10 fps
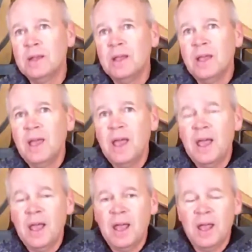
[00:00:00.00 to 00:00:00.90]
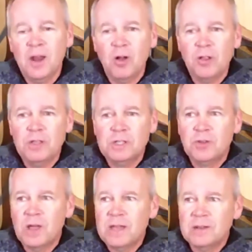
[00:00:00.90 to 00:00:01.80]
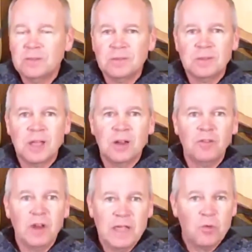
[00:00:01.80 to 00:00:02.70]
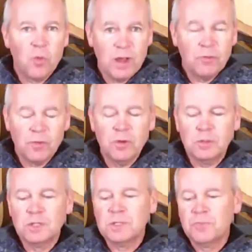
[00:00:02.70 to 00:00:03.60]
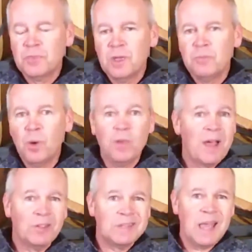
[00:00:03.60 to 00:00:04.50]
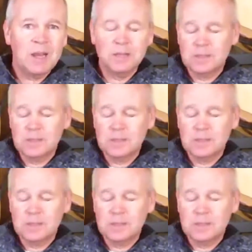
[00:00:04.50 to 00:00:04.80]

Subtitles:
and all these great kind of light red fruits, but without the tannins.